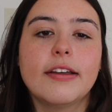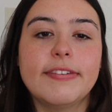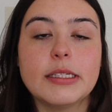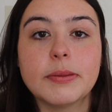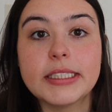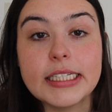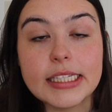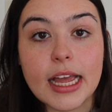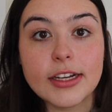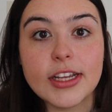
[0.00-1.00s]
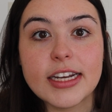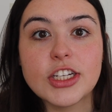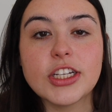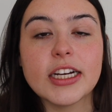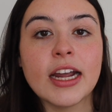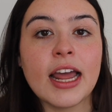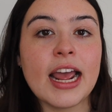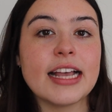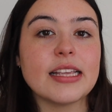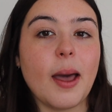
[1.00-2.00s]
Facebook D-Stash last year, and it
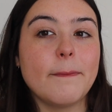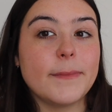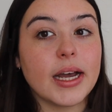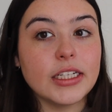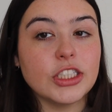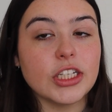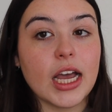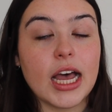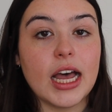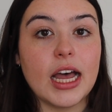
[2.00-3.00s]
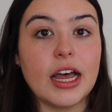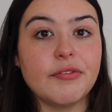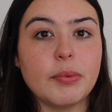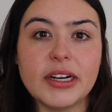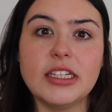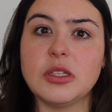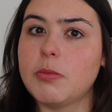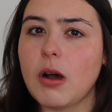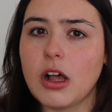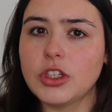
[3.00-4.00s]
has a bunch of pretty
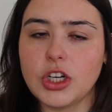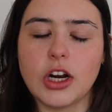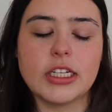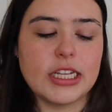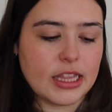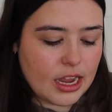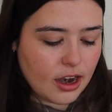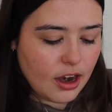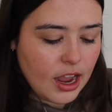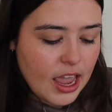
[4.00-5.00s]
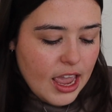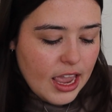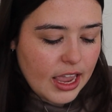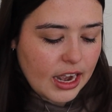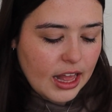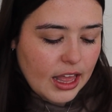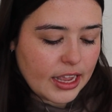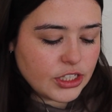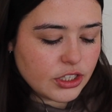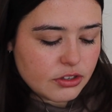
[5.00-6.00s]
small charts in there. And
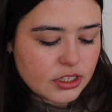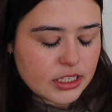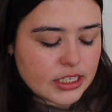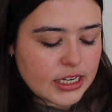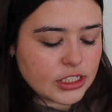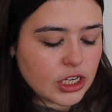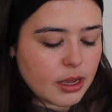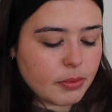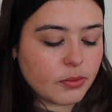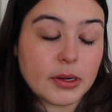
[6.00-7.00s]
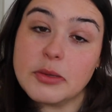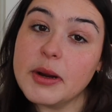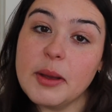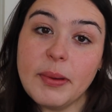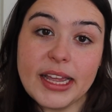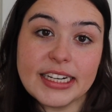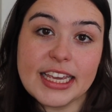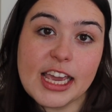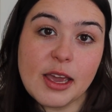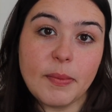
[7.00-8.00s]
I chose to stitch up Rosemary
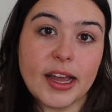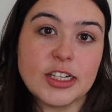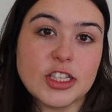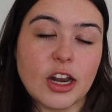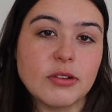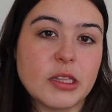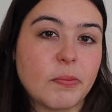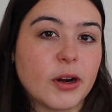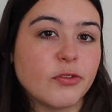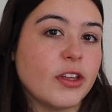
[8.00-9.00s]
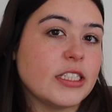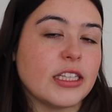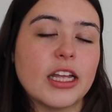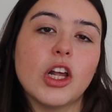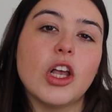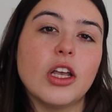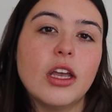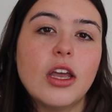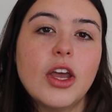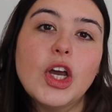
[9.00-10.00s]
Pinkeep. I just thought it was the perfect
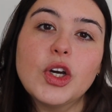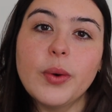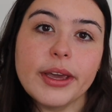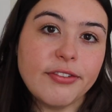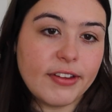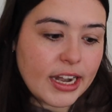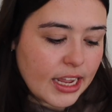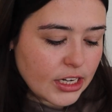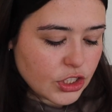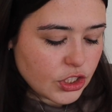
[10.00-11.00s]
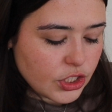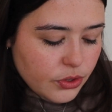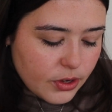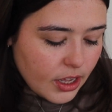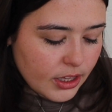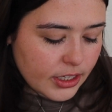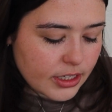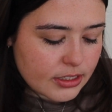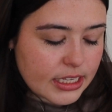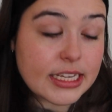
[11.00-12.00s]
little quick finish, 2
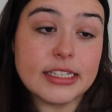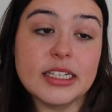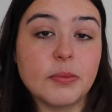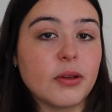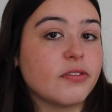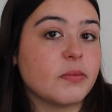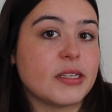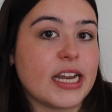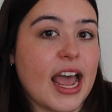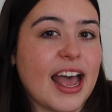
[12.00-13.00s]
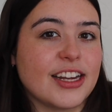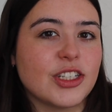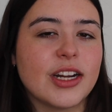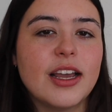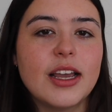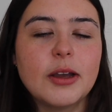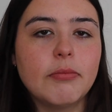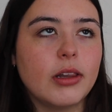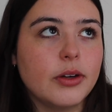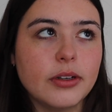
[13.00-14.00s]
colors, easy to pull from stash.
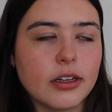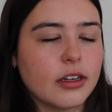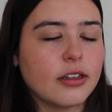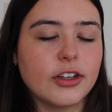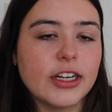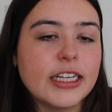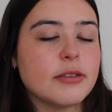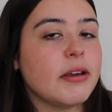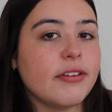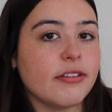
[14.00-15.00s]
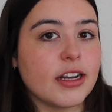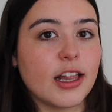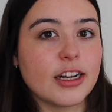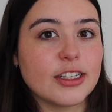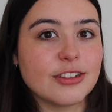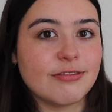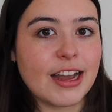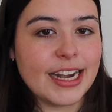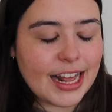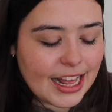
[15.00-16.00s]
Blue or green is my favorite color, so
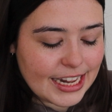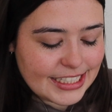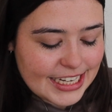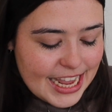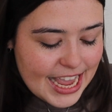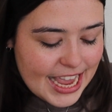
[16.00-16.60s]
why not?